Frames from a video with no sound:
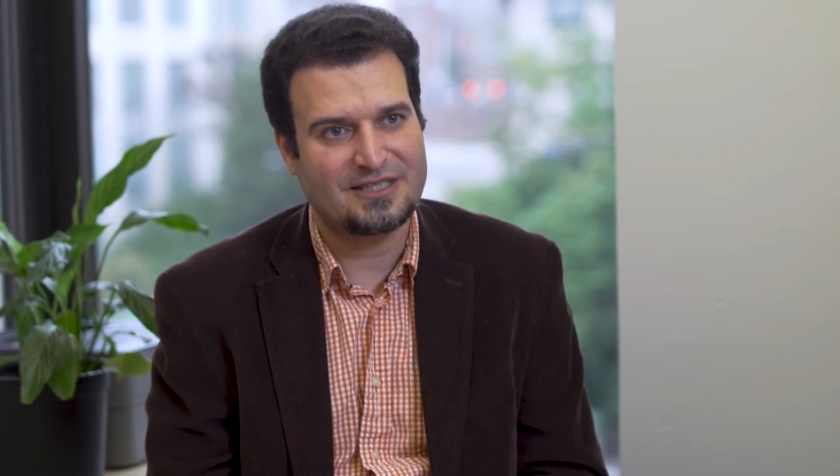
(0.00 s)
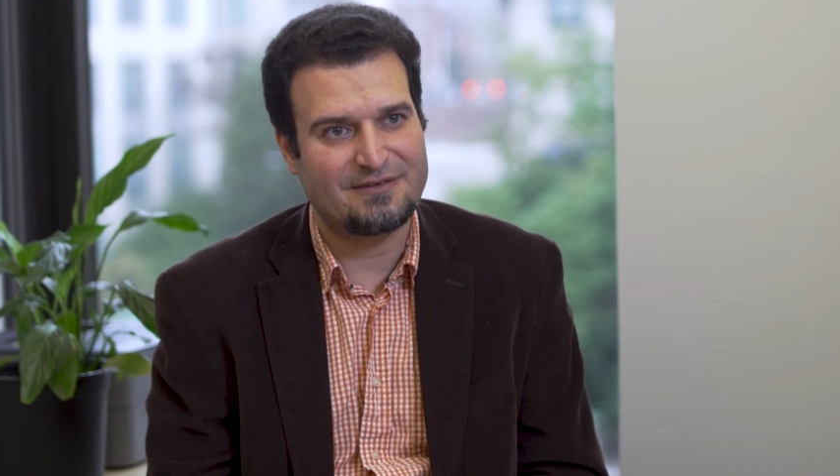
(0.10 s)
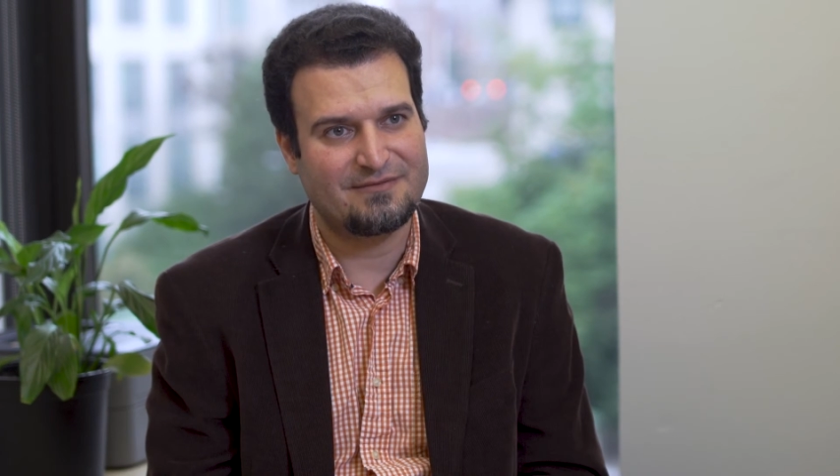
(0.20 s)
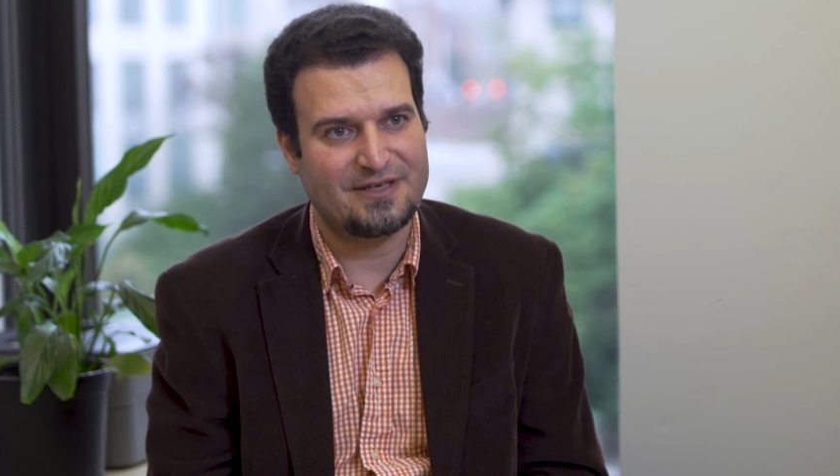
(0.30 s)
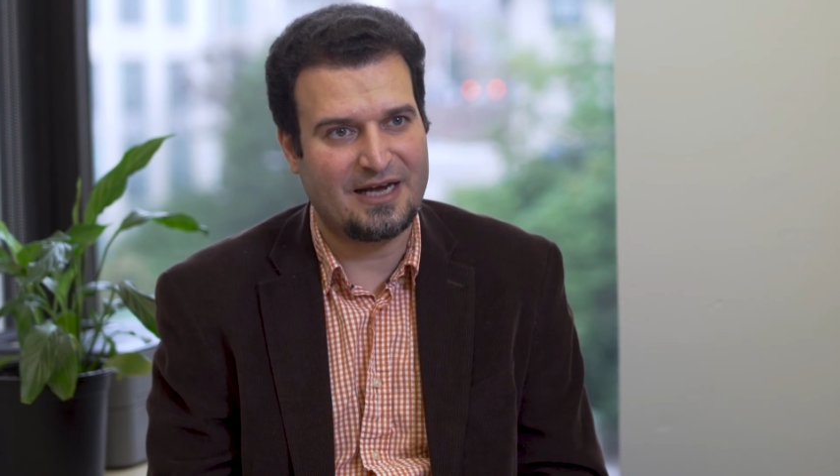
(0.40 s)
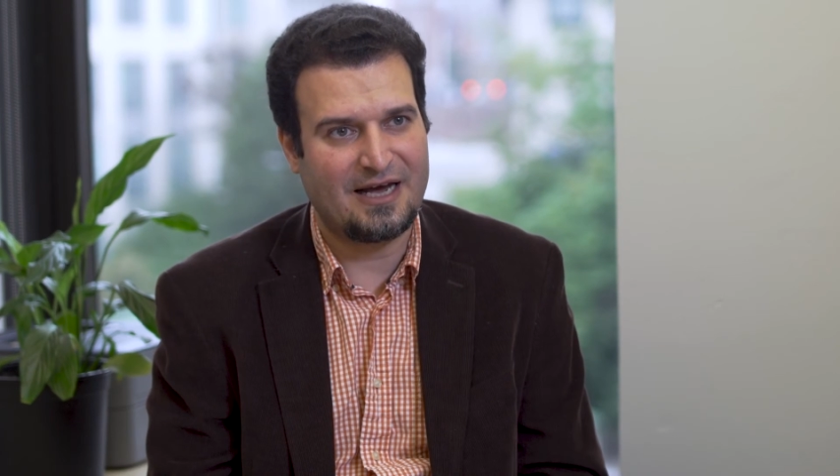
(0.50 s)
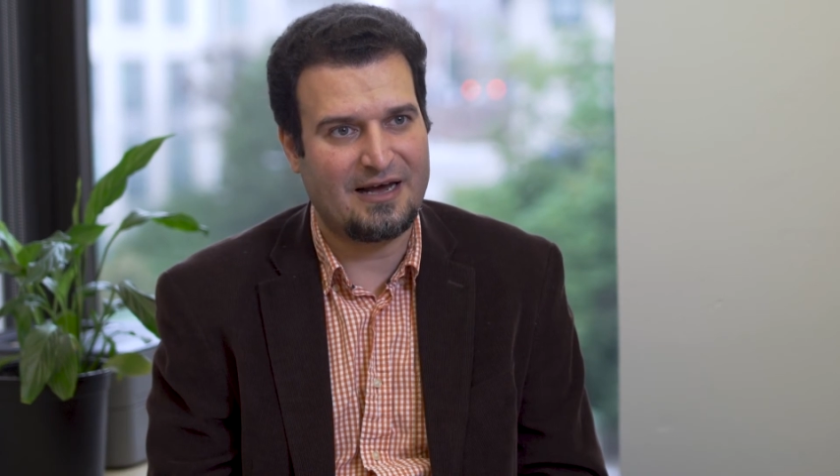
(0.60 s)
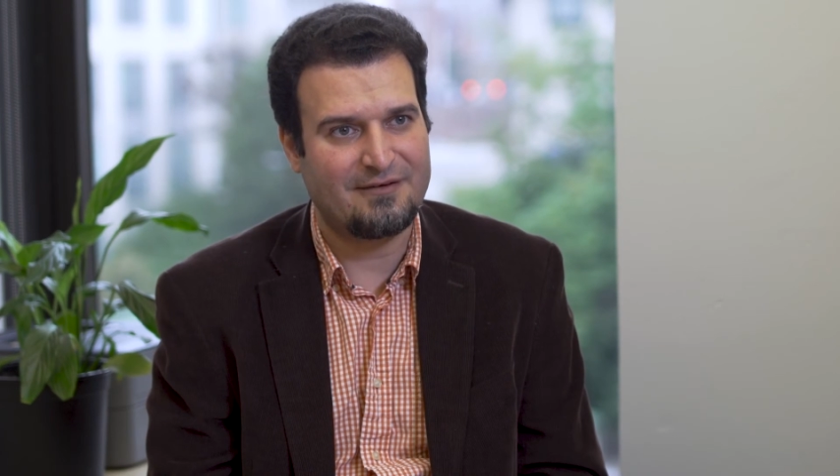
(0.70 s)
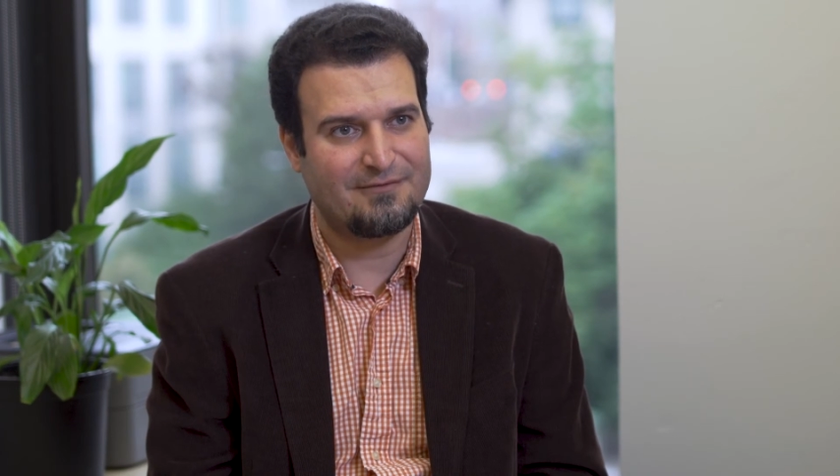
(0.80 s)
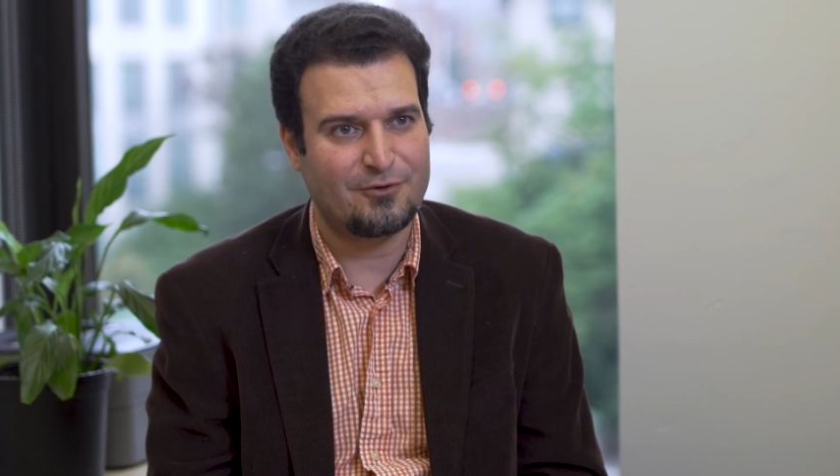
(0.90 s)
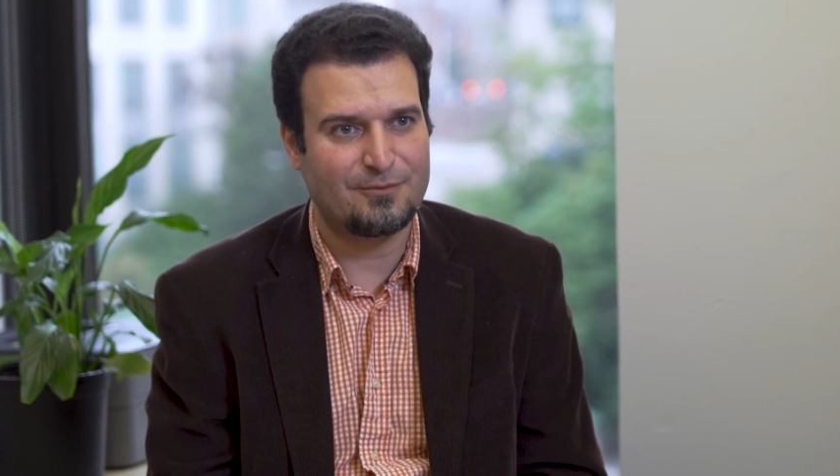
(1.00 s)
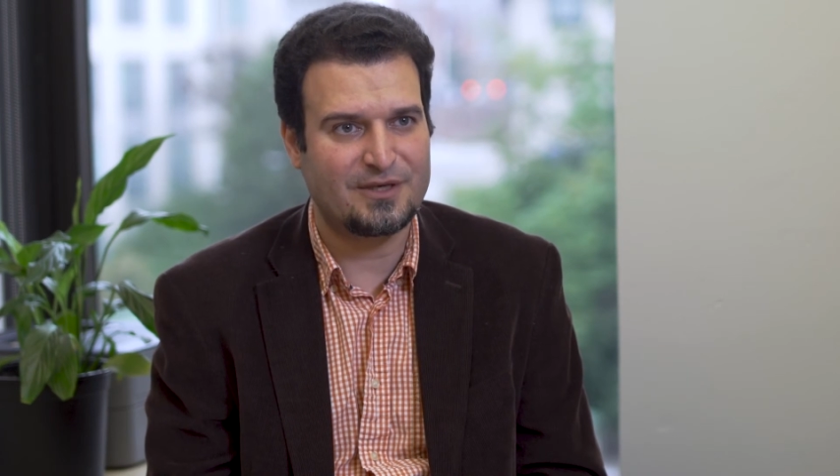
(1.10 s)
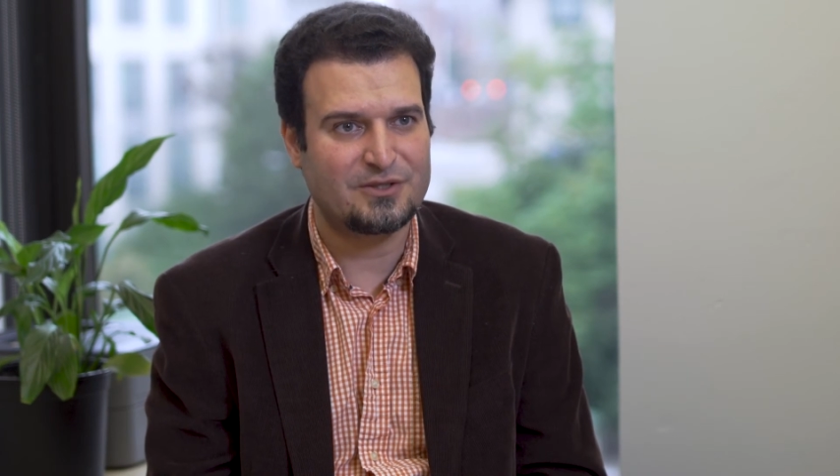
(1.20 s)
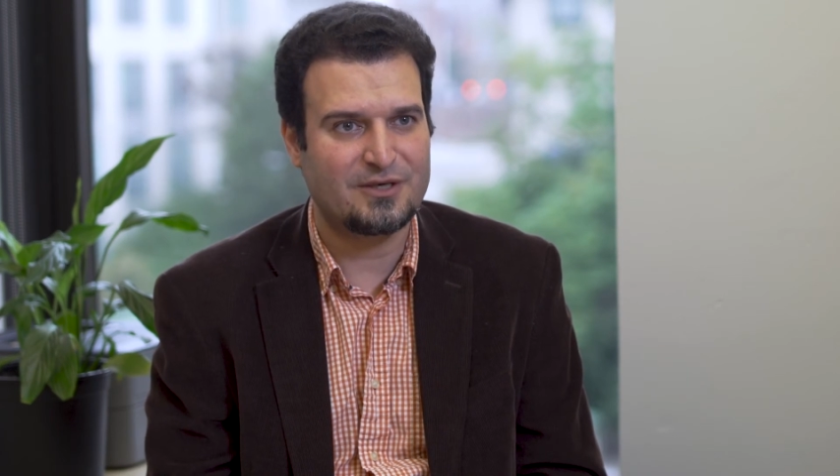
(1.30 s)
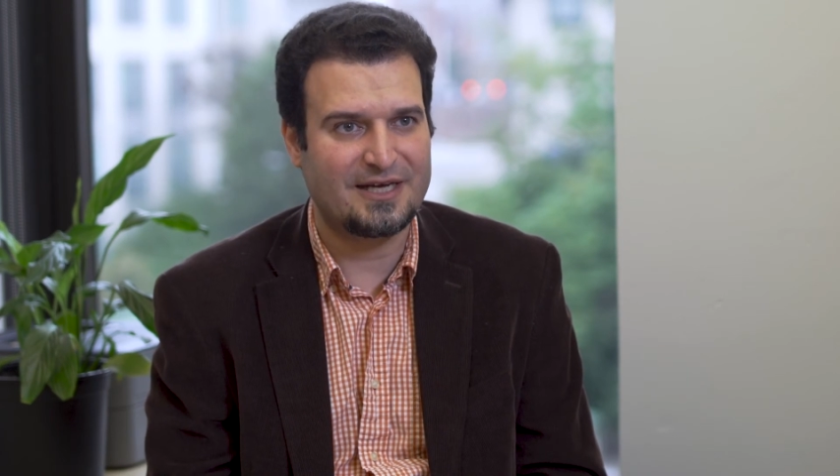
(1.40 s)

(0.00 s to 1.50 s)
that we have for metal